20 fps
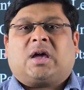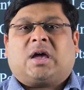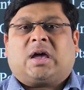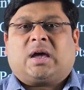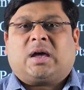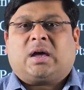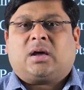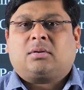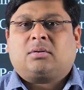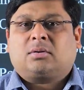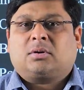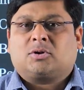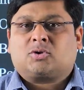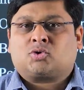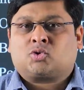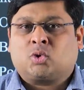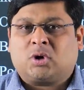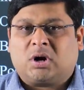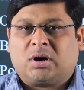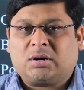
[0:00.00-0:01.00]
a
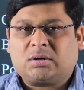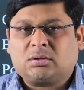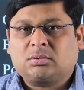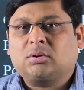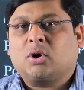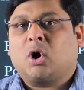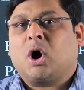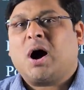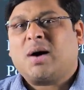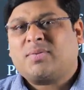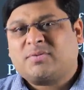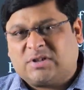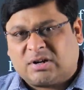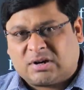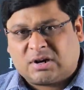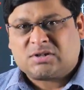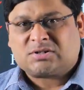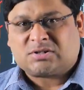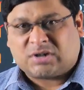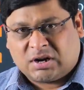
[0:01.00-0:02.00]
student of
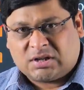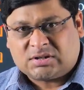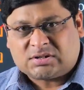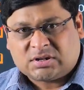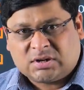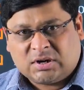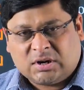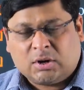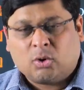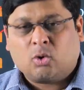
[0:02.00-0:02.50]
general studies